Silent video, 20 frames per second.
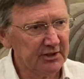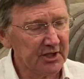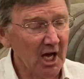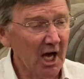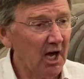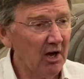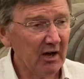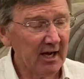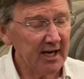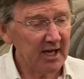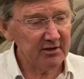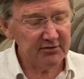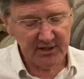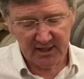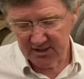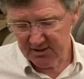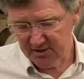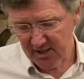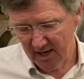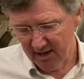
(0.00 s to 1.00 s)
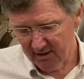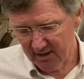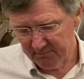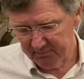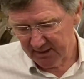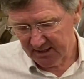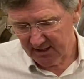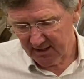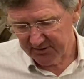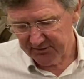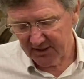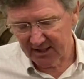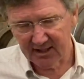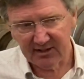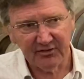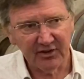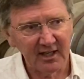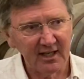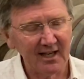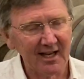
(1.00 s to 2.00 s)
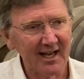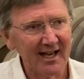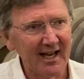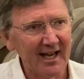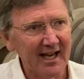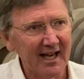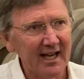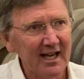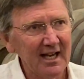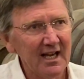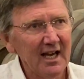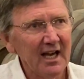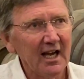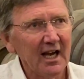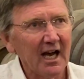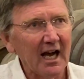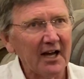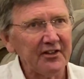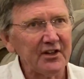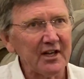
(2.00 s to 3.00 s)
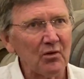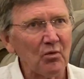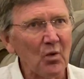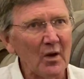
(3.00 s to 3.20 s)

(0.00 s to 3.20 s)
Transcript: No, I don't think so. I mean, I think that I think